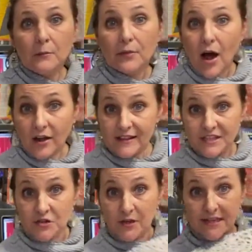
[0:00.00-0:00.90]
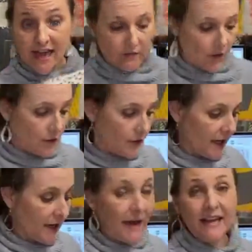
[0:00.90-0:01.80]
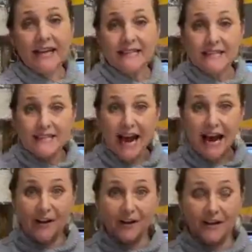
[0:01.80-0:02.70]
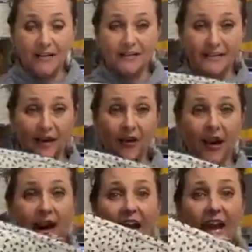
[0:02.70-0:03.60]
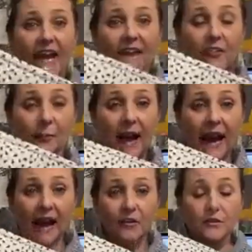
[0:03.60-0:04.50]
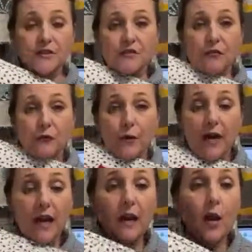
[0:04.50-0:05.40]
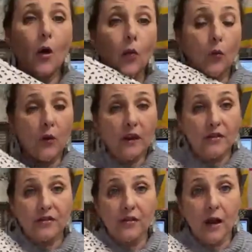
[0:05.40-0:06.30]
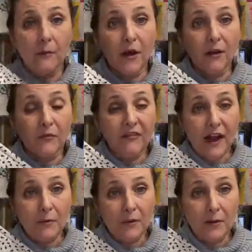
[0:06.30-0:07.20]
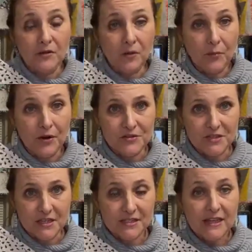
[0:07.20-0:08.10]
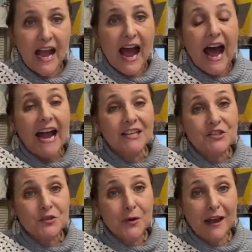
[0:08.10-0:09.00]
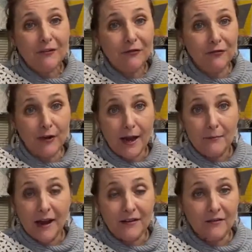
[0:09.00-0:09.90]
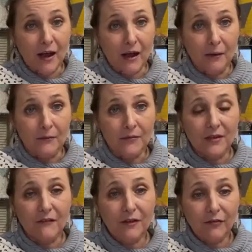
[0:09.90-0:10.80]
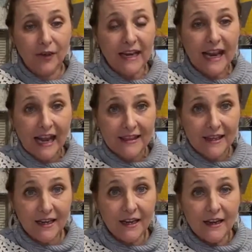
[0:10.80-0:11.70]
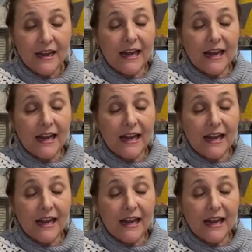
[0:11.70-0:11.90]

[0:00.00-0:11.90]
blog that you can download. In its entirety, it's there. And the pattern's free with a fabric bundle purchase. I do have a friend, my lovely friend Kathy,